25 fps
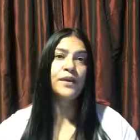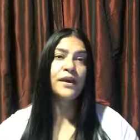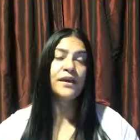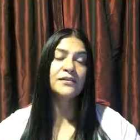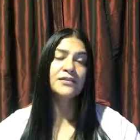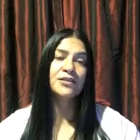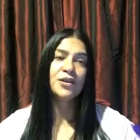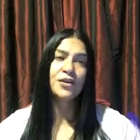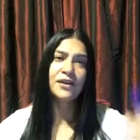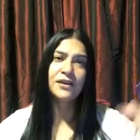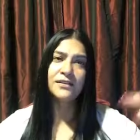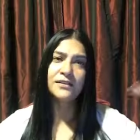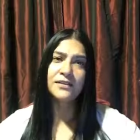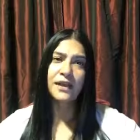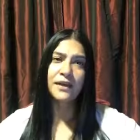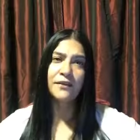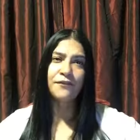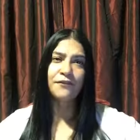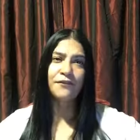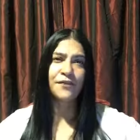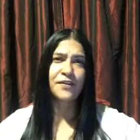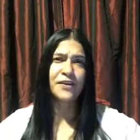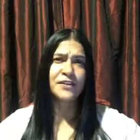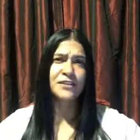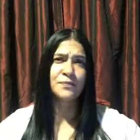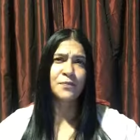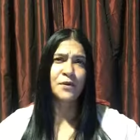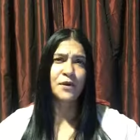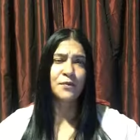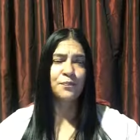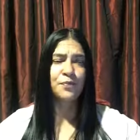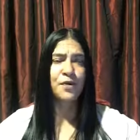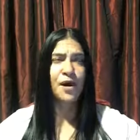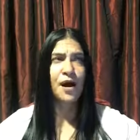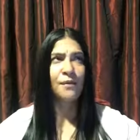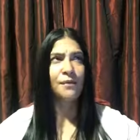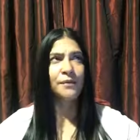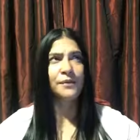It's gonna take Facebook
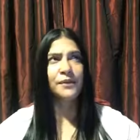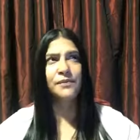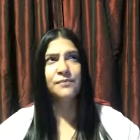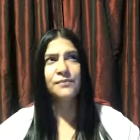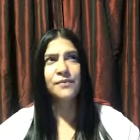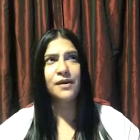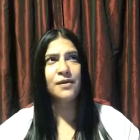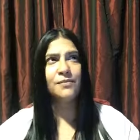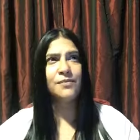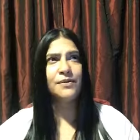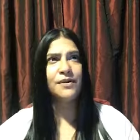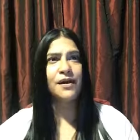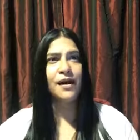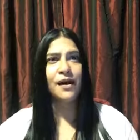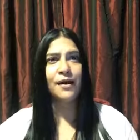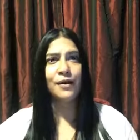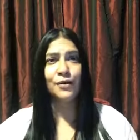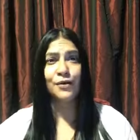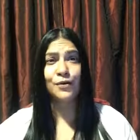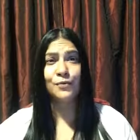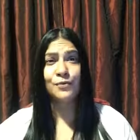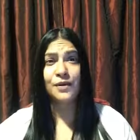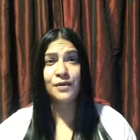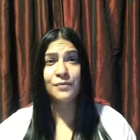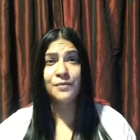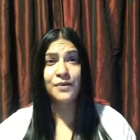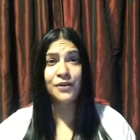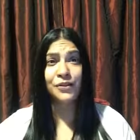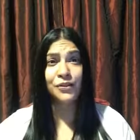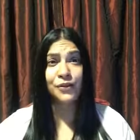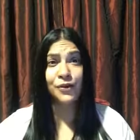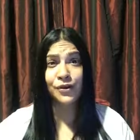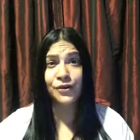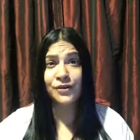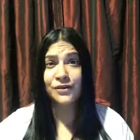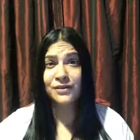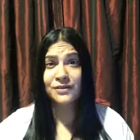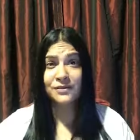probably maybe, I don't know, maybe
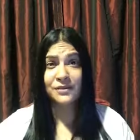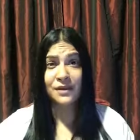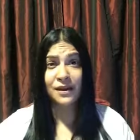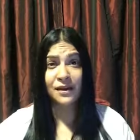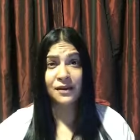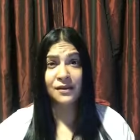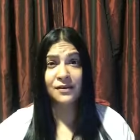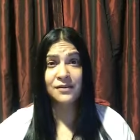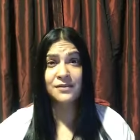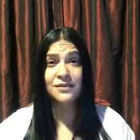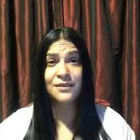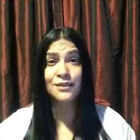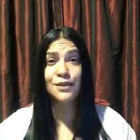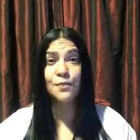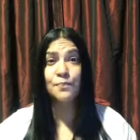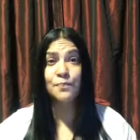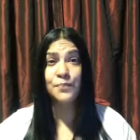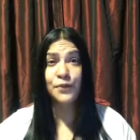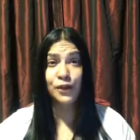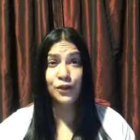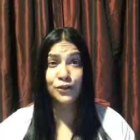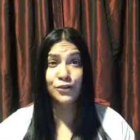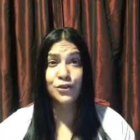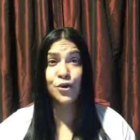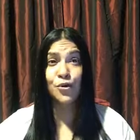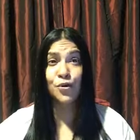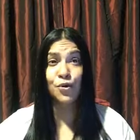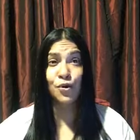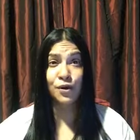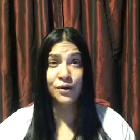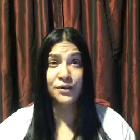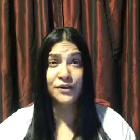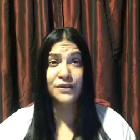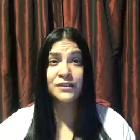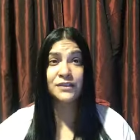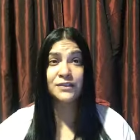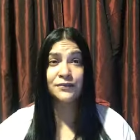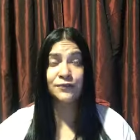30 seconds to build your
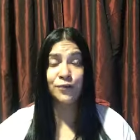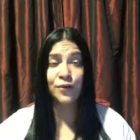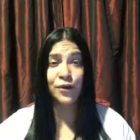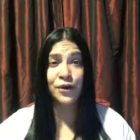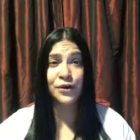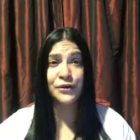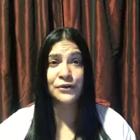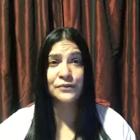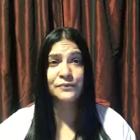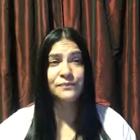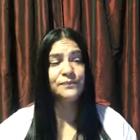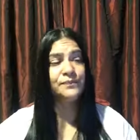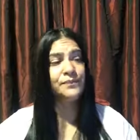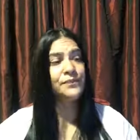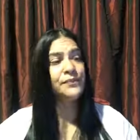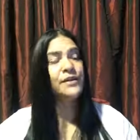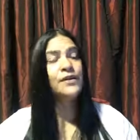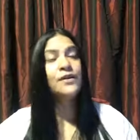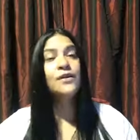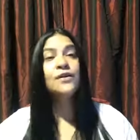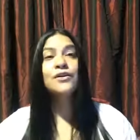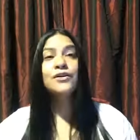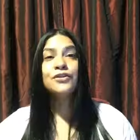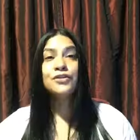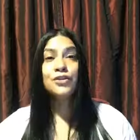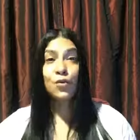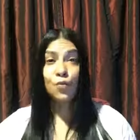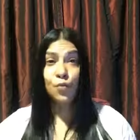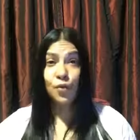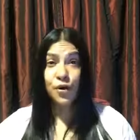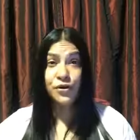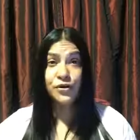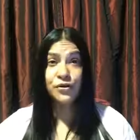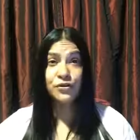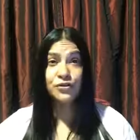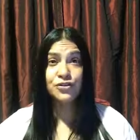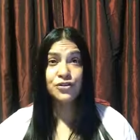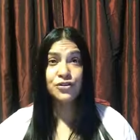audience for you. So
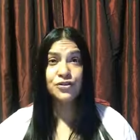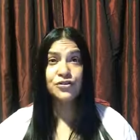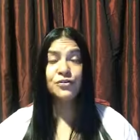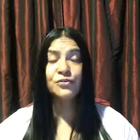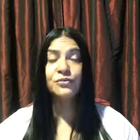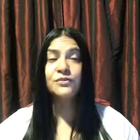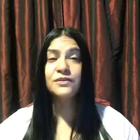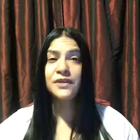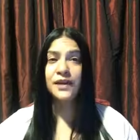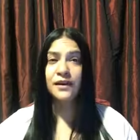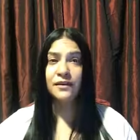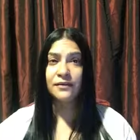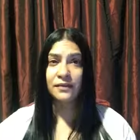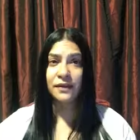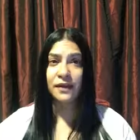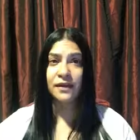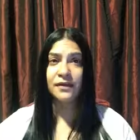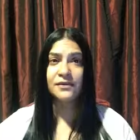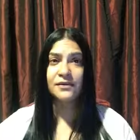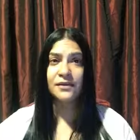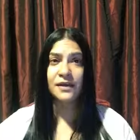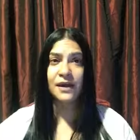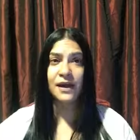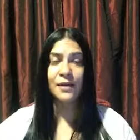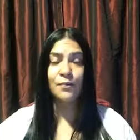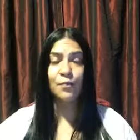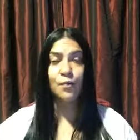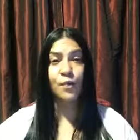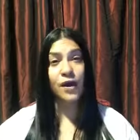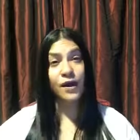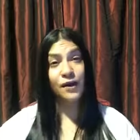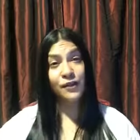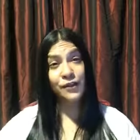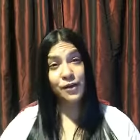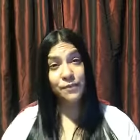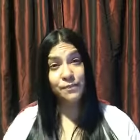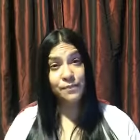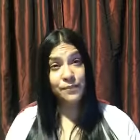what you should do, take that time
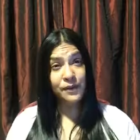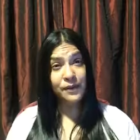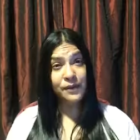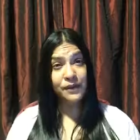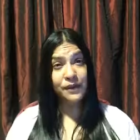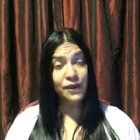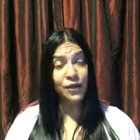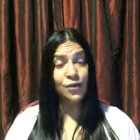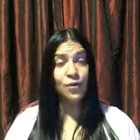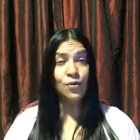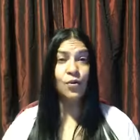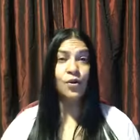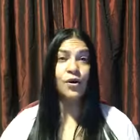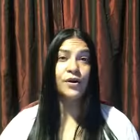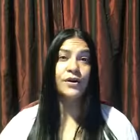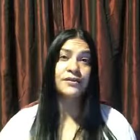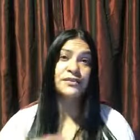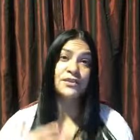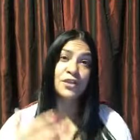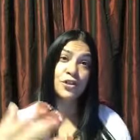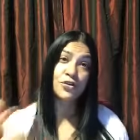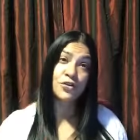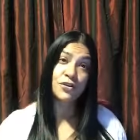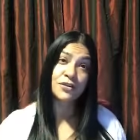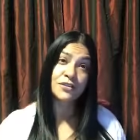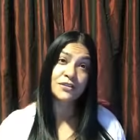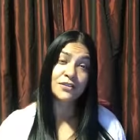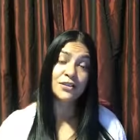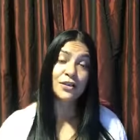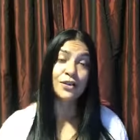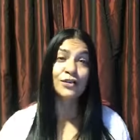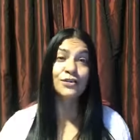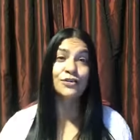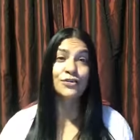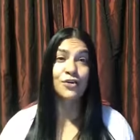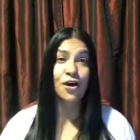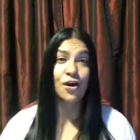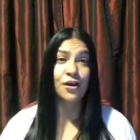while they're building your audience and you're
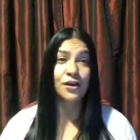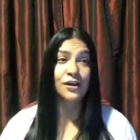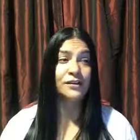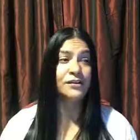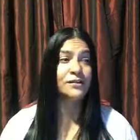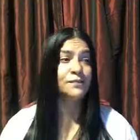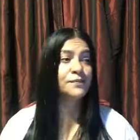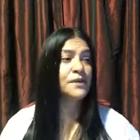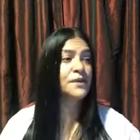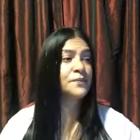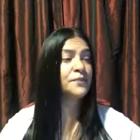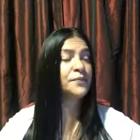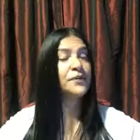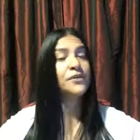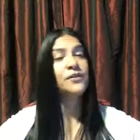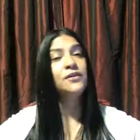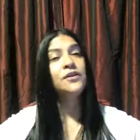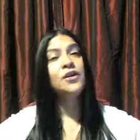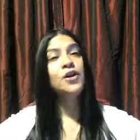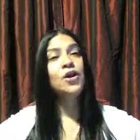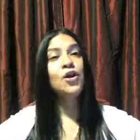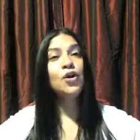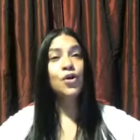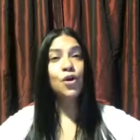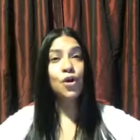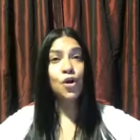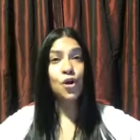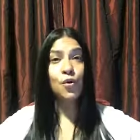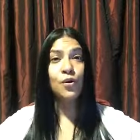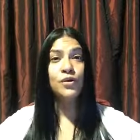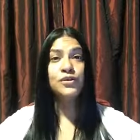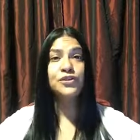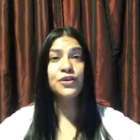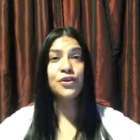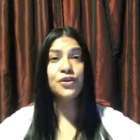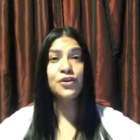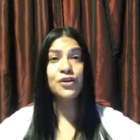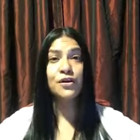still talking to people, go
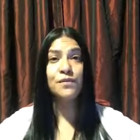into your